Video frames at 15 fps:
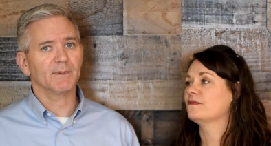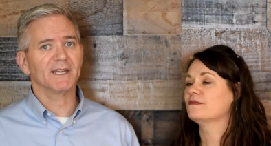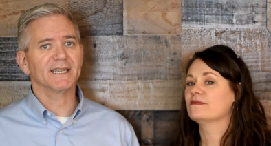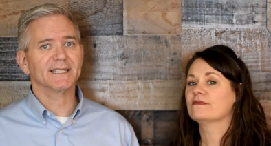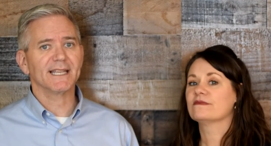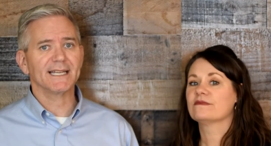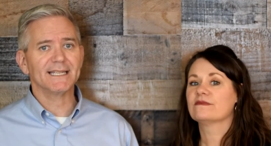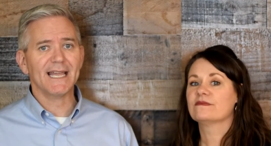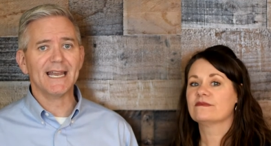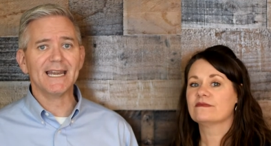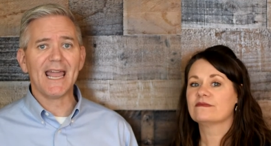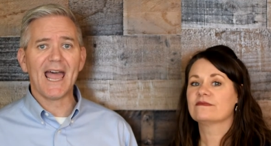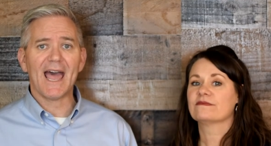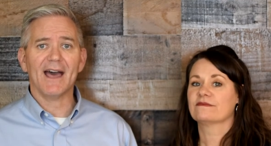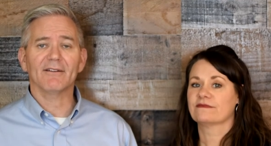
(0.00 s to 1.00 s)
Speaker 1: because they
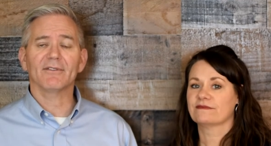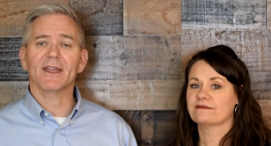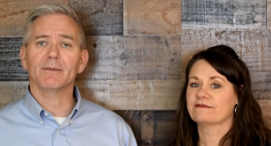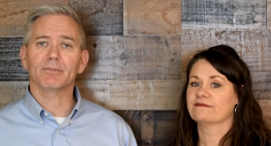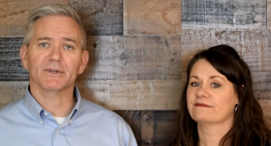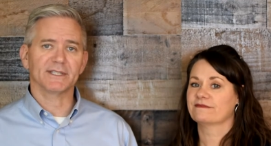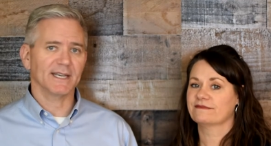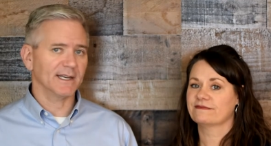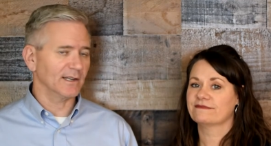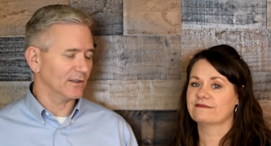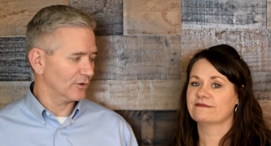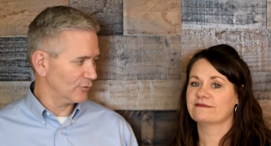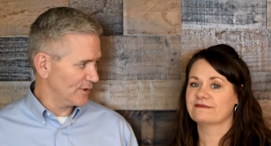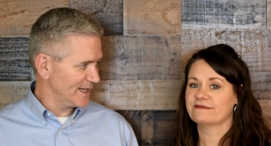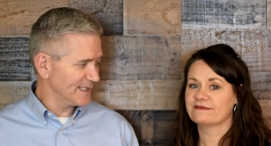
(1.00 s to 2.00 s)
tend to have a
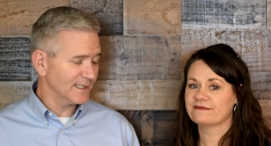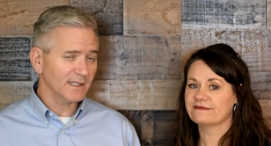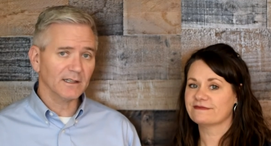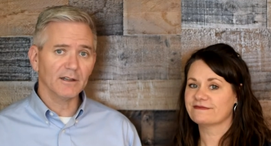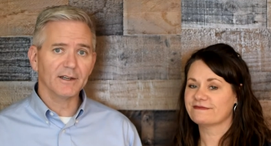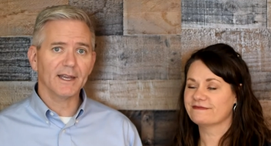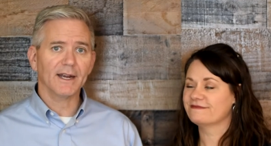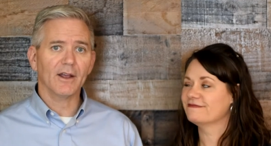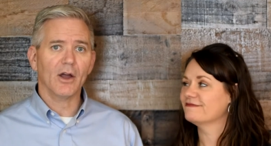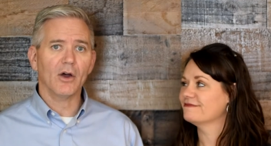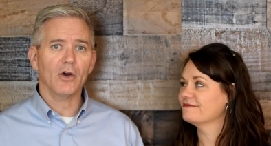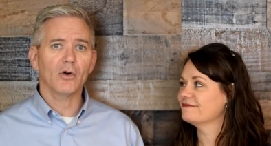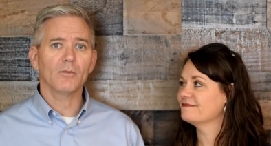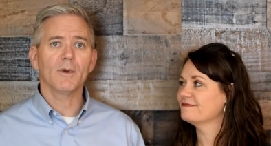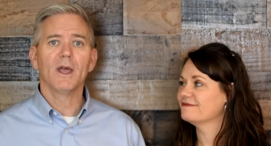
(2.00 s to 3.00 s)
particular reason to look at a
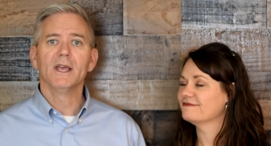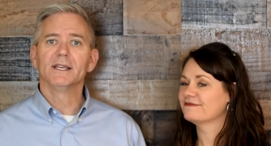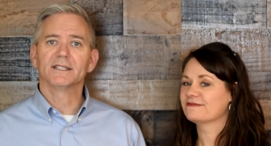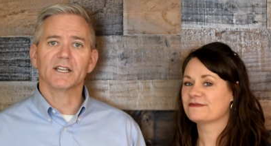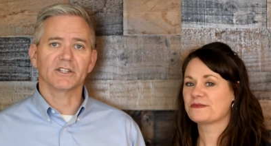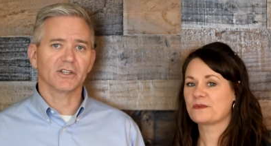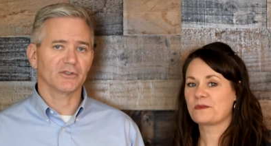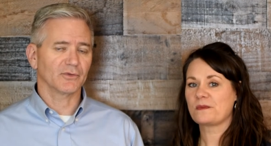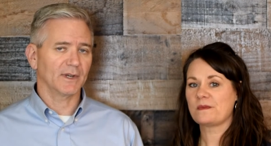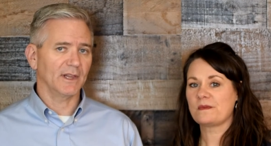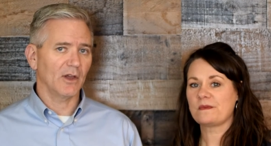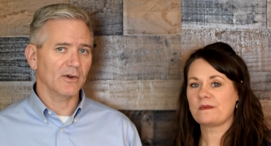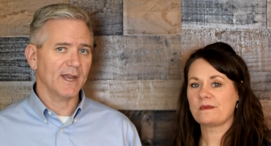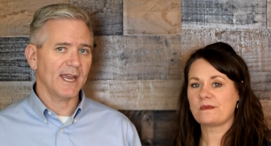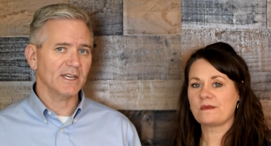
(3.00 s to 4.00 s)
home, such as
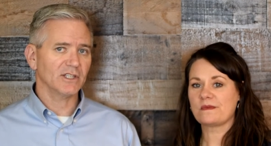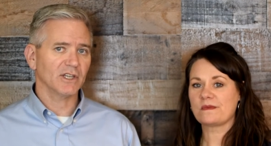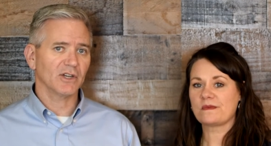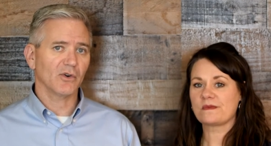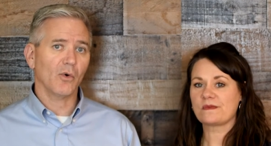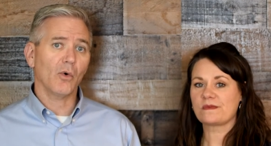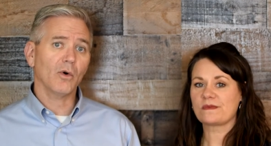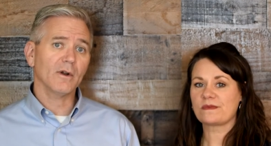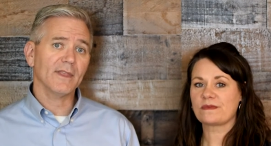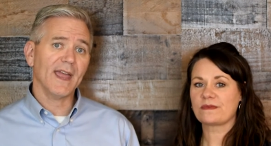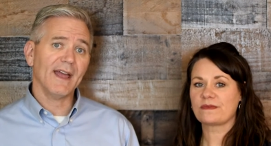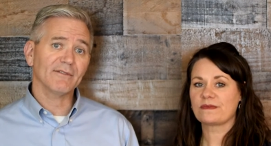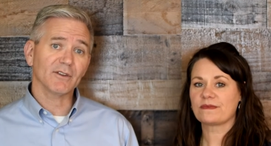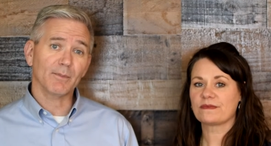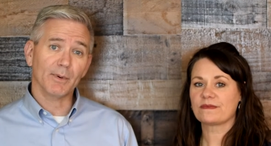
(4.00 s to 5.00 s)
relocation, or
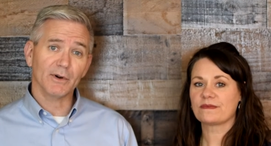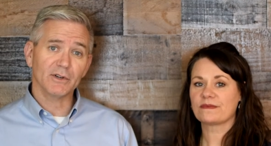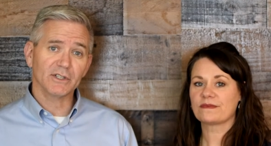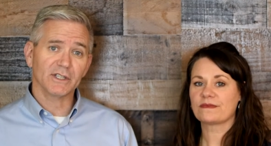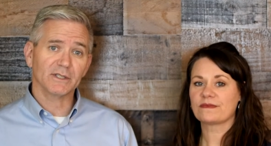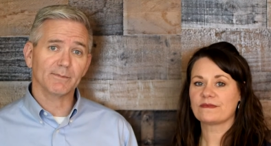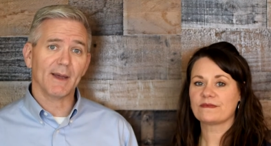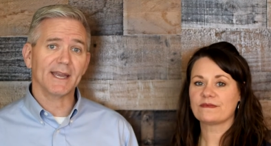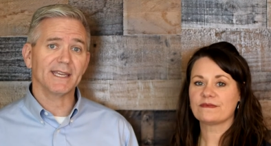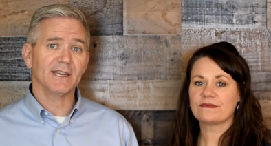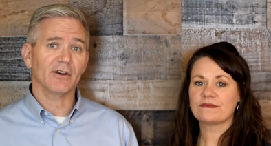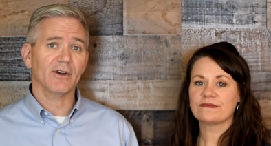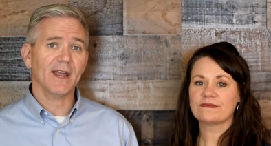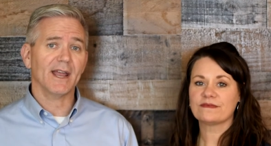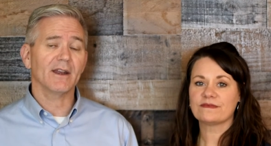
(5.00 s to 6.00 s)
they have to purchase by
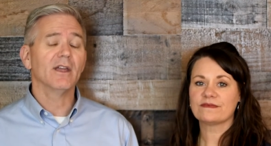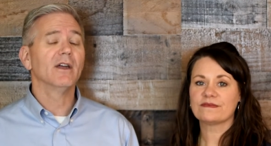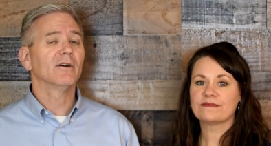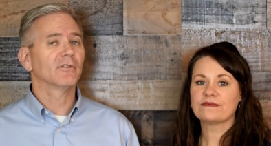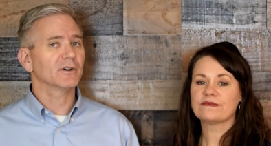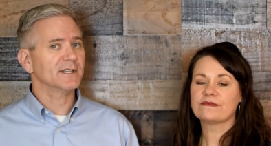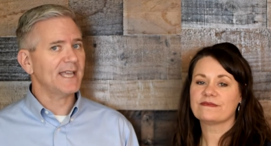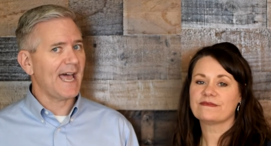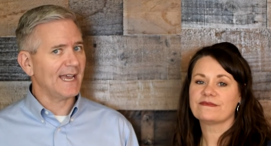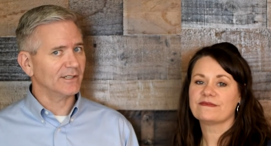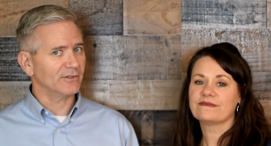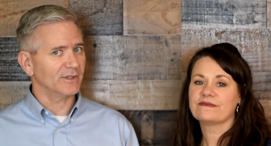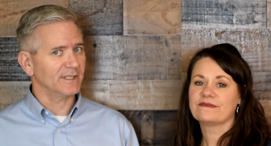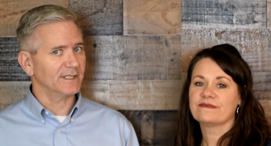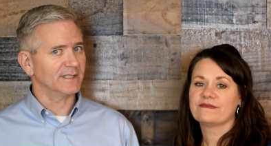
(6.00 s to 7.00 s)
year
Speaker 2: end for
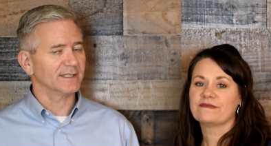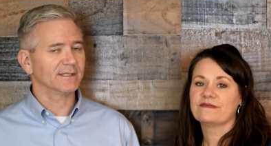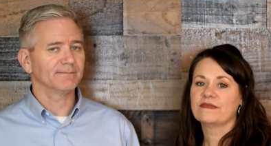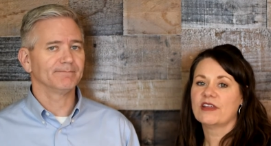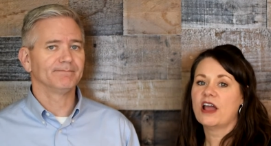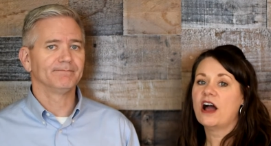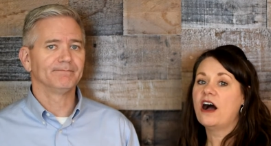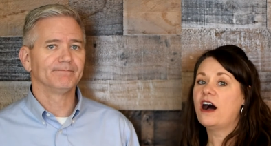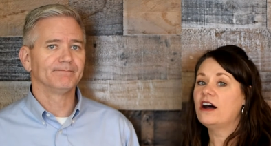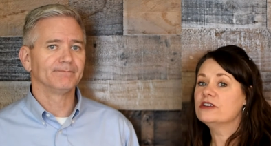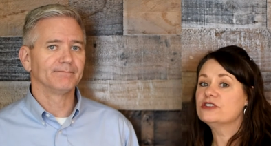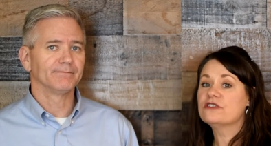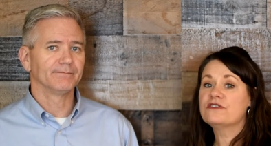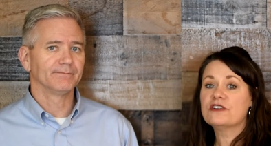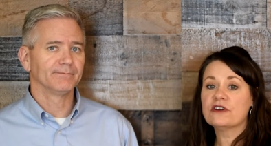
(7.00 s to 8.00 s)
tax reasons.
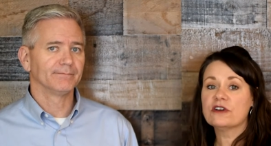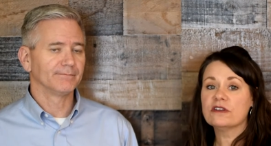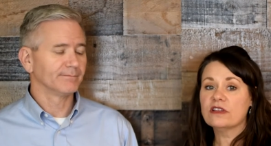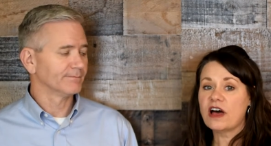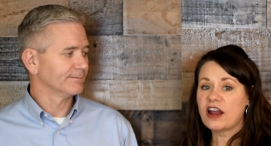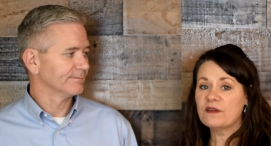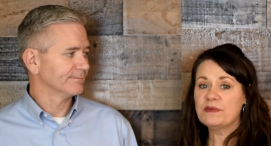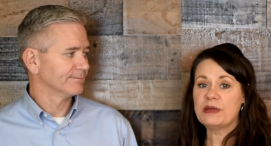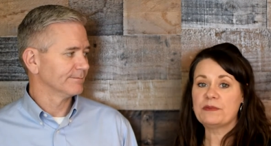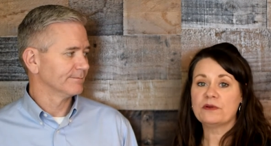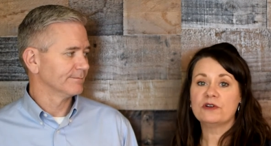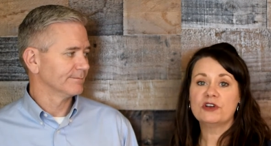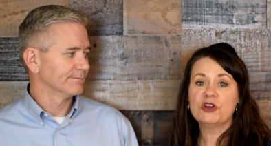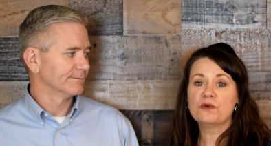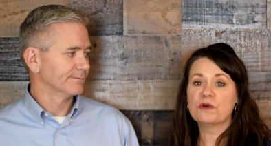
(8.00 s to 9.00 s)
Also, there are a lot of
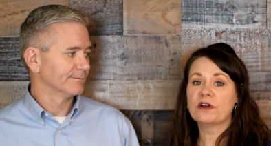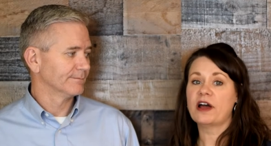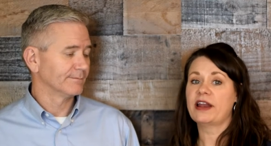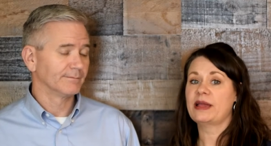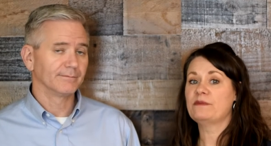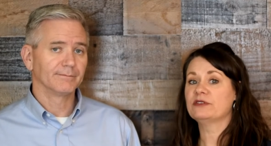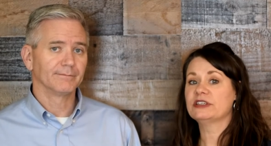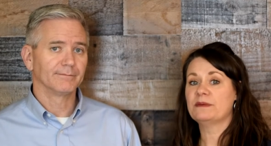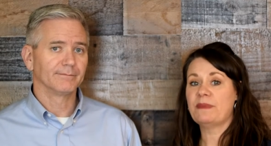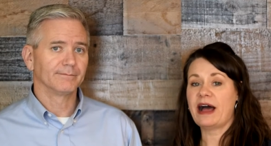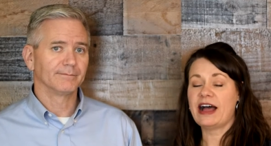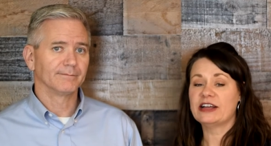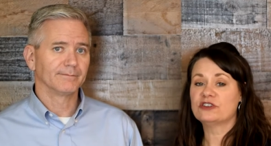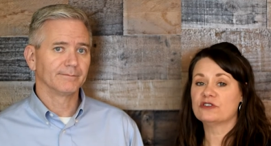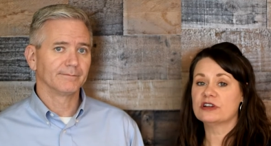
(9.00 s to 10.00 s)
people who were not able to
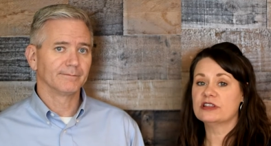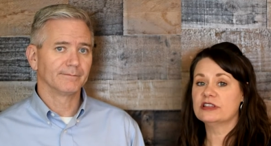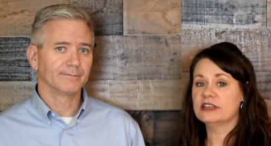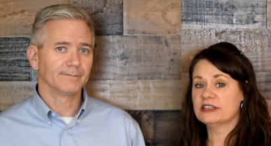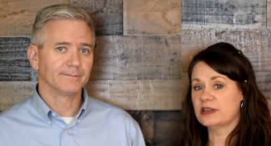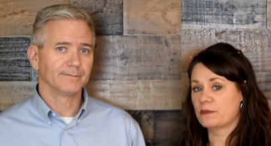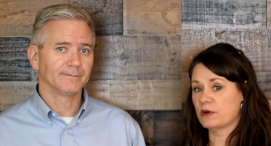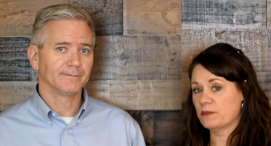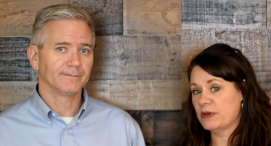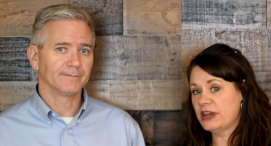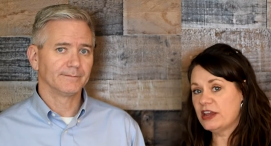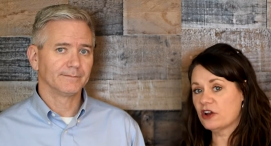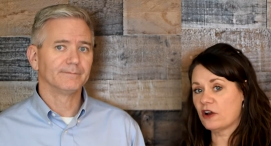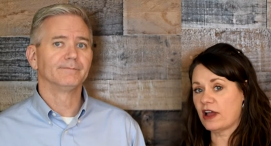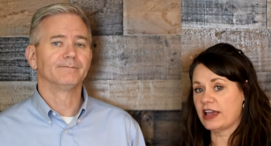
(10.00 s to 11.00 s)
buy during the summer
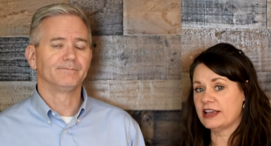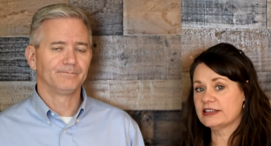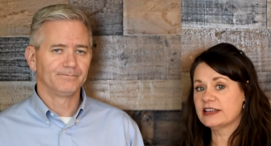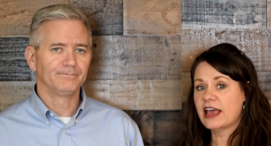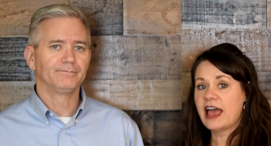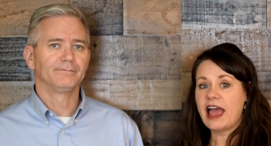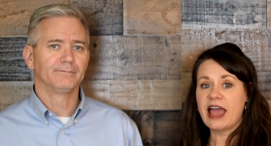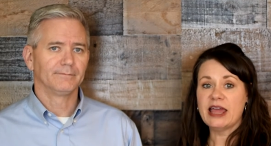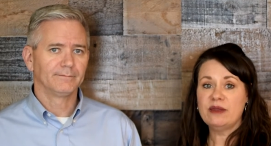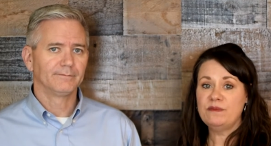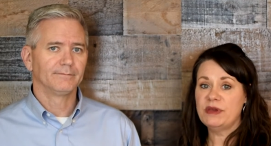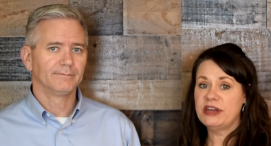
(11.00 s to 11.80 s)
bidding craze, and